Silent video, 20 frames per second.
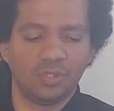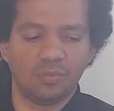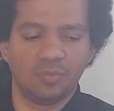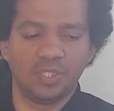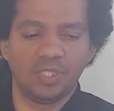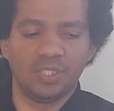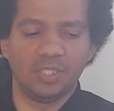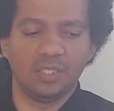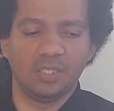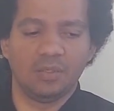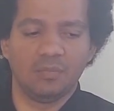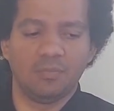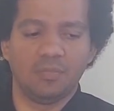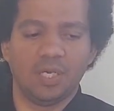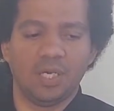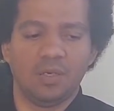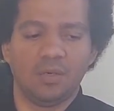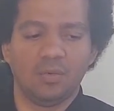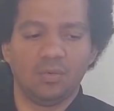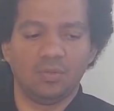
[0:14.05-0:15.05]
to be
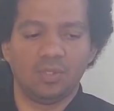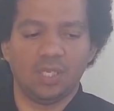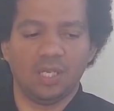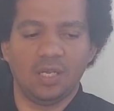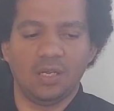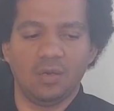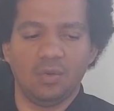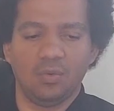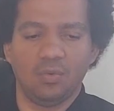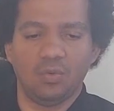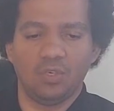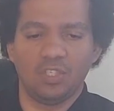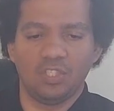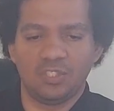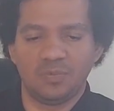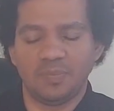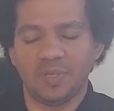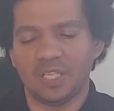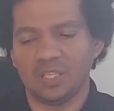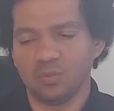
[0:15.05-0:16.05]
about how a
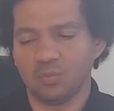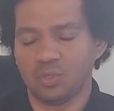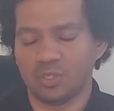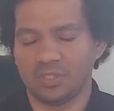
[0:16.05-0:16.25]
spell